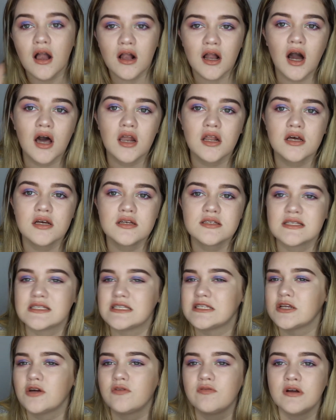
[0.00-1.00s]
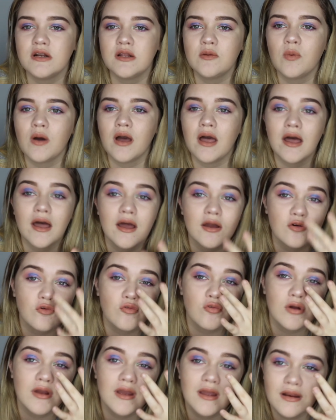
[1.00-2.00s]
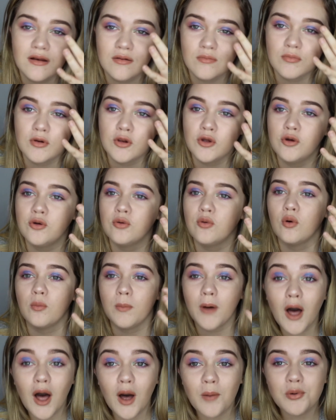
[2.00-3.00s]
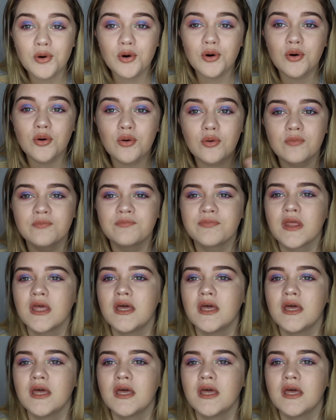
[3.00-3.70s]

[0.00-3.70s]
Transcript: colours, as I don't really wear green, blue or purple.